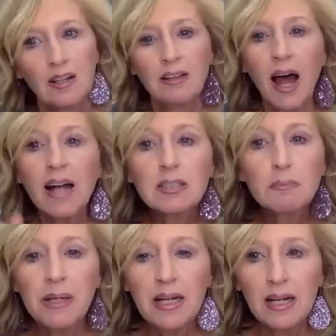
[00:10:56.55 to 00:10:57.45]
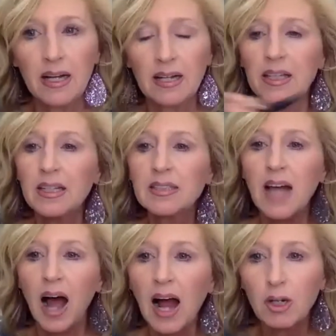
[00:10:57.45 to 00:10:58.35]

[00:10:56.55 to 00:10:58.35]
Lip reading: That's big. This eye